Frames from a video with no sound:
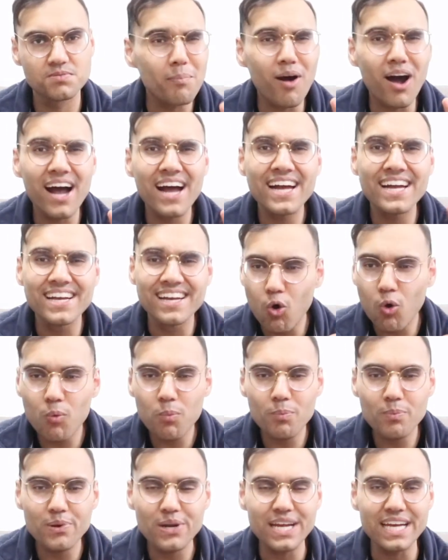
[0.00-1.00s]
by
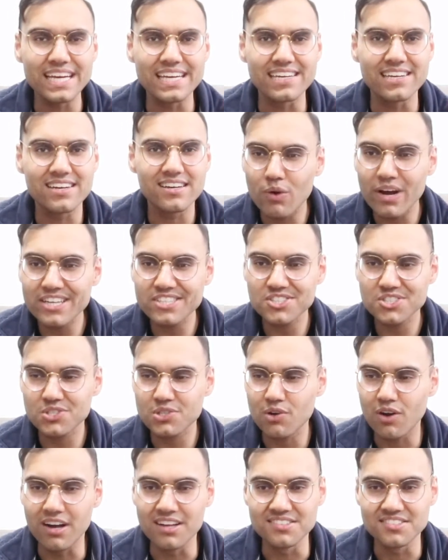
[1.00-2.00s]
opening
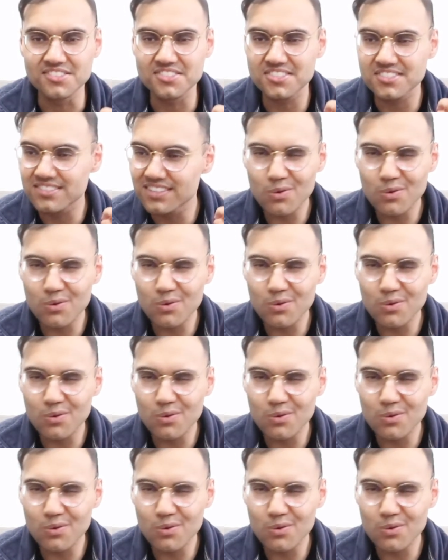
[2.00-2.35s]
restaurants,